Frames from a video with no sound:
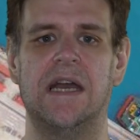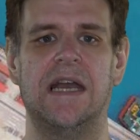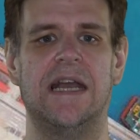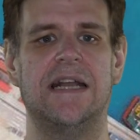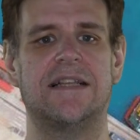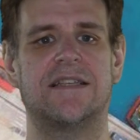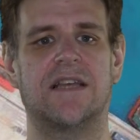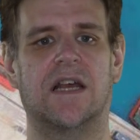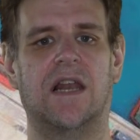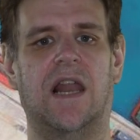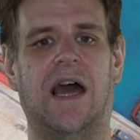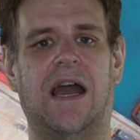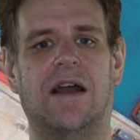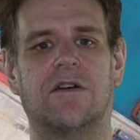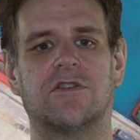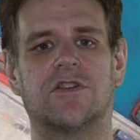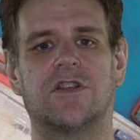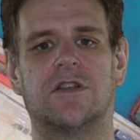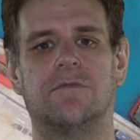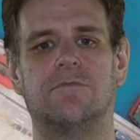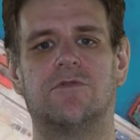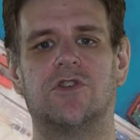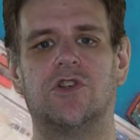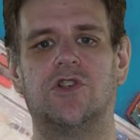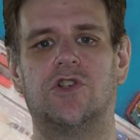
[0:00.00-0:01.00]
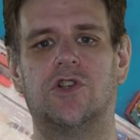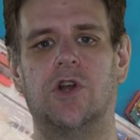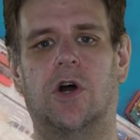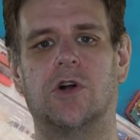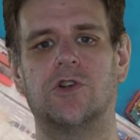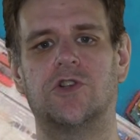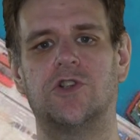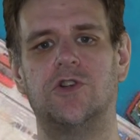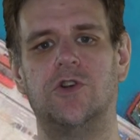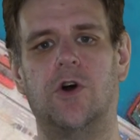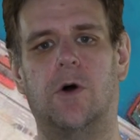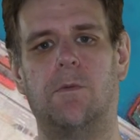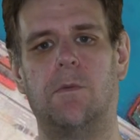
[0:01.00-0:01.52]
It allows them to
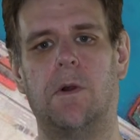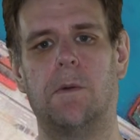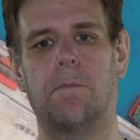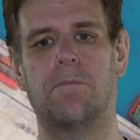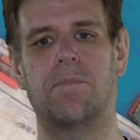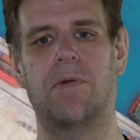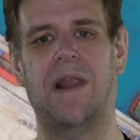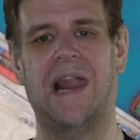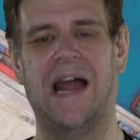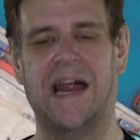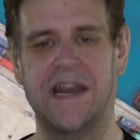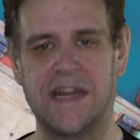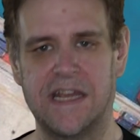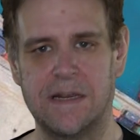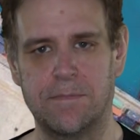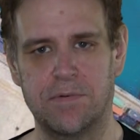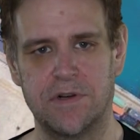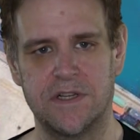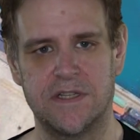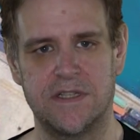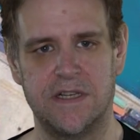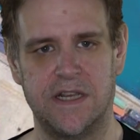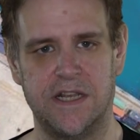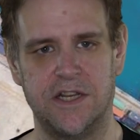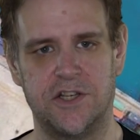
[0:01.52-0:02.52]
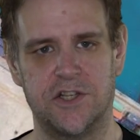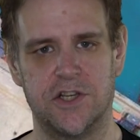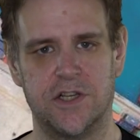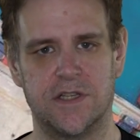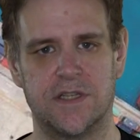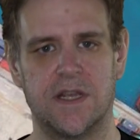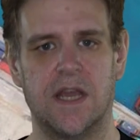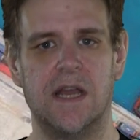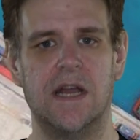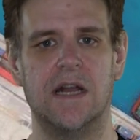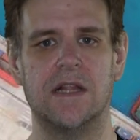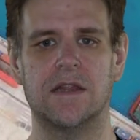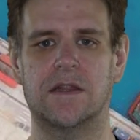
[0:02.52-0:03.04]
dodge normal planning procedures.
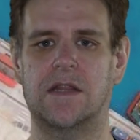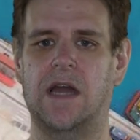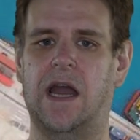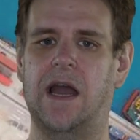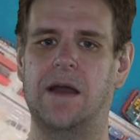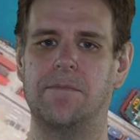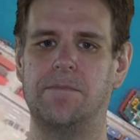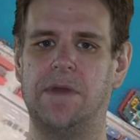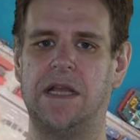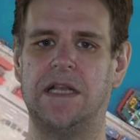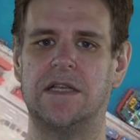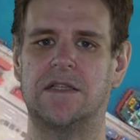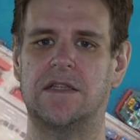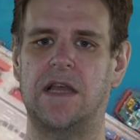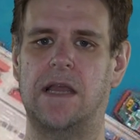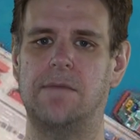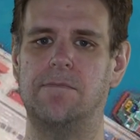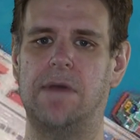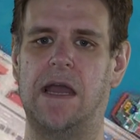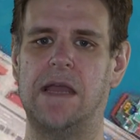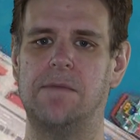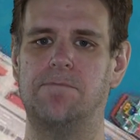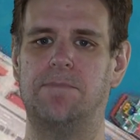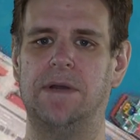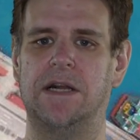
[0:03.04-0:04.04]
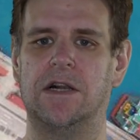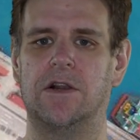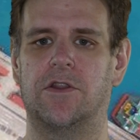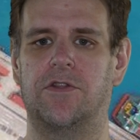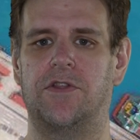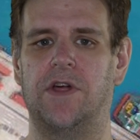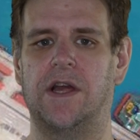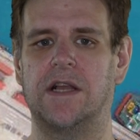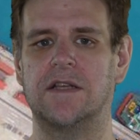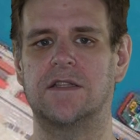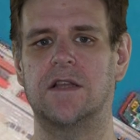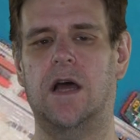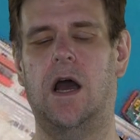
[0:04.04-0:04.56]
That means they may build
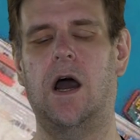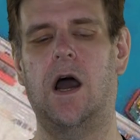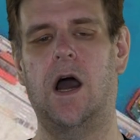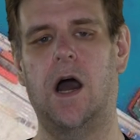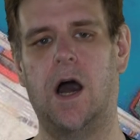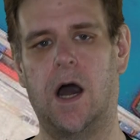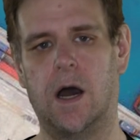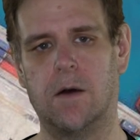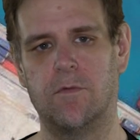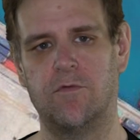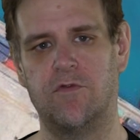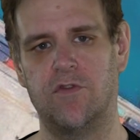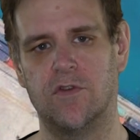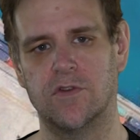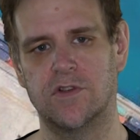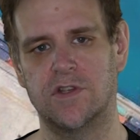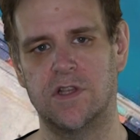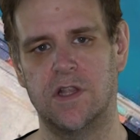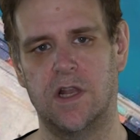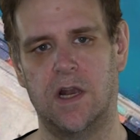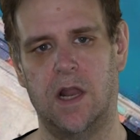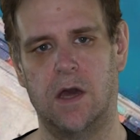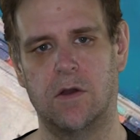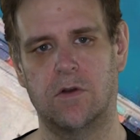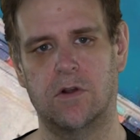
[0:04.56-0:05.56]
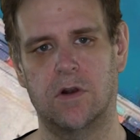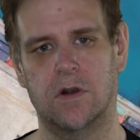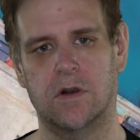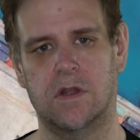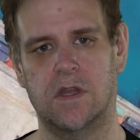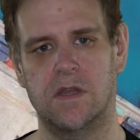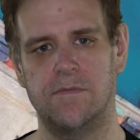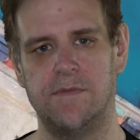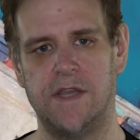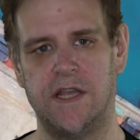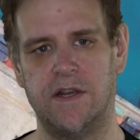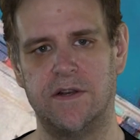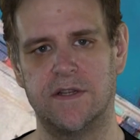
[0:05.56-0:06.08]
things that are harmful to the local
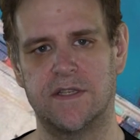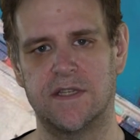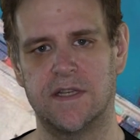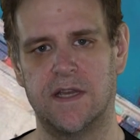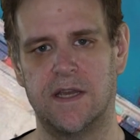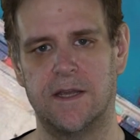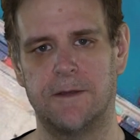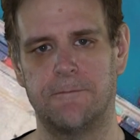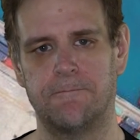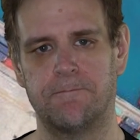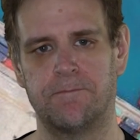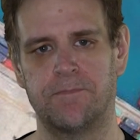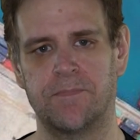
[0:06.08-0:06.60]
community.